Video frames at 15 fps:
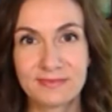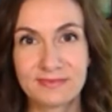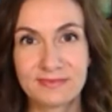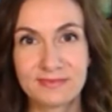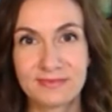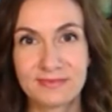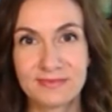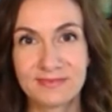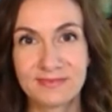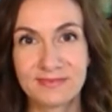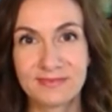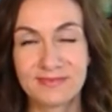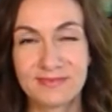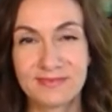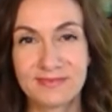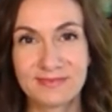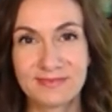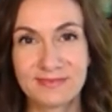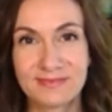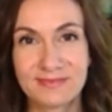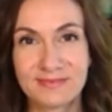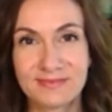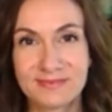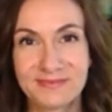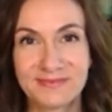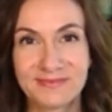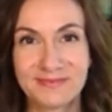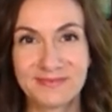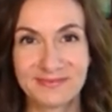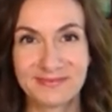
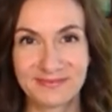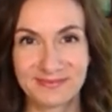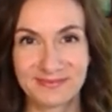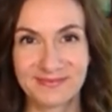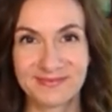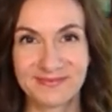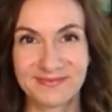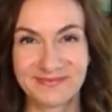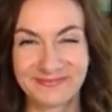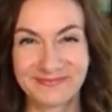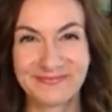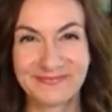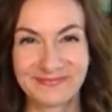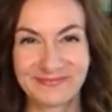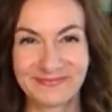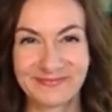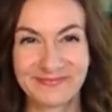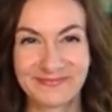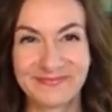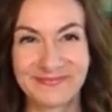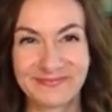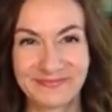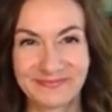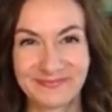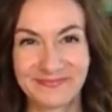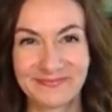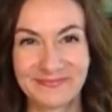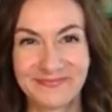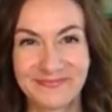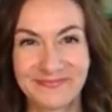
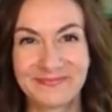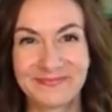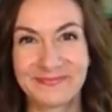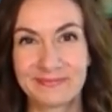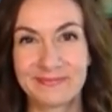This person isn't speaking.